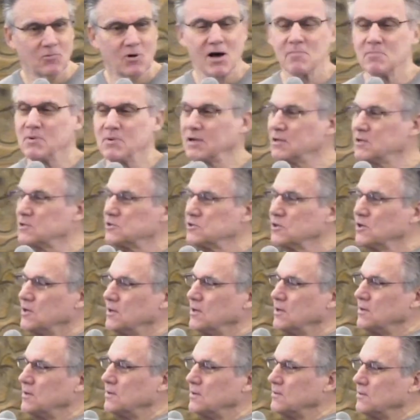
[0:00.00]
Why? Because
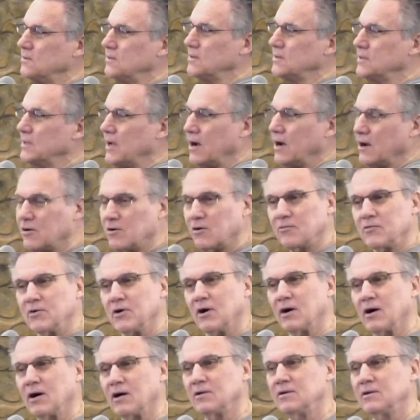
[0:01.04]
the encounter
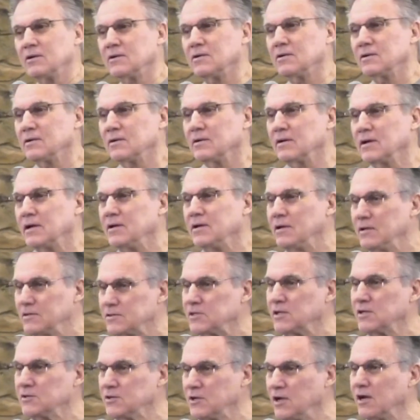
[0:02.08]
of God,
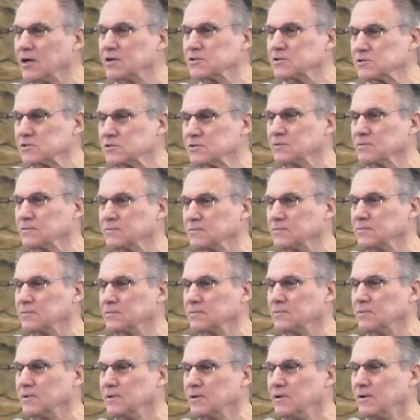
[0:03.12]
he said yes.
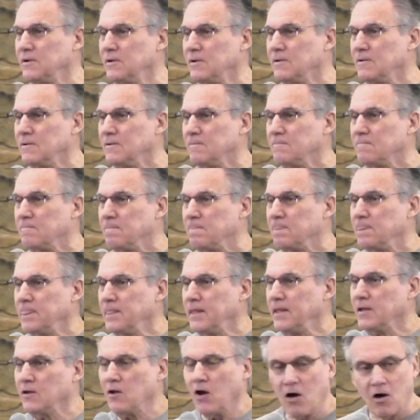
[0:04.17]

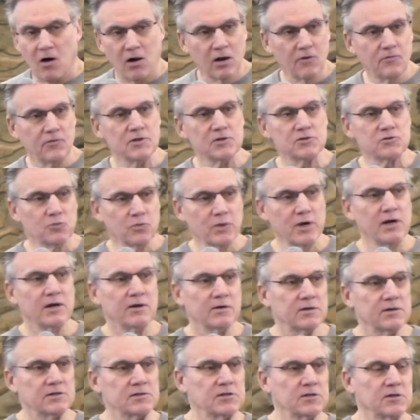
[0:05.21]
In all of his
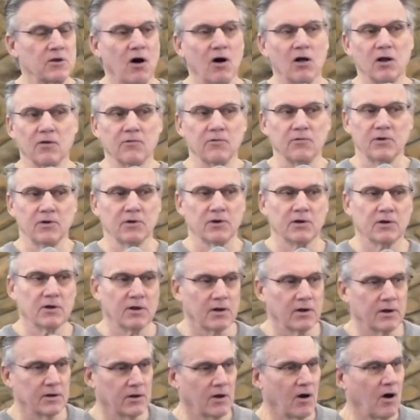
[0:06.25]
weakness, and all of looking
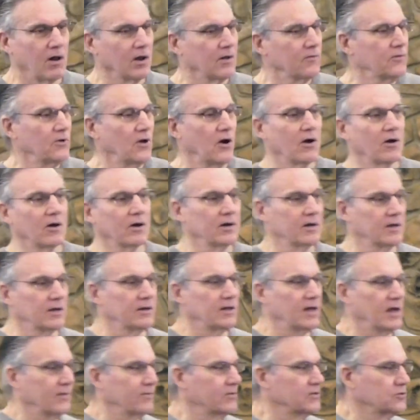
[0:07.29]
at, and all of Darlene
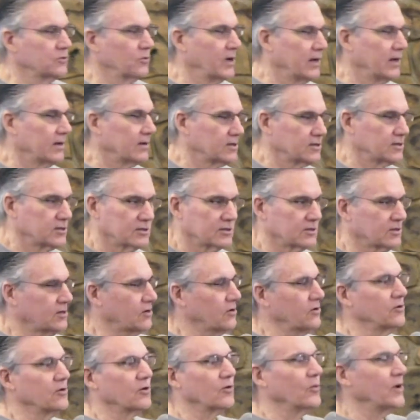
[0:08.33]
and David's weaknesses,
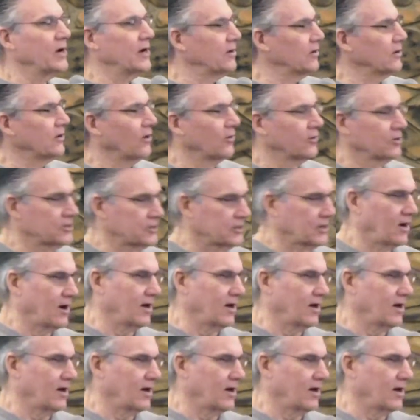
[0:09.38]
who are we to go to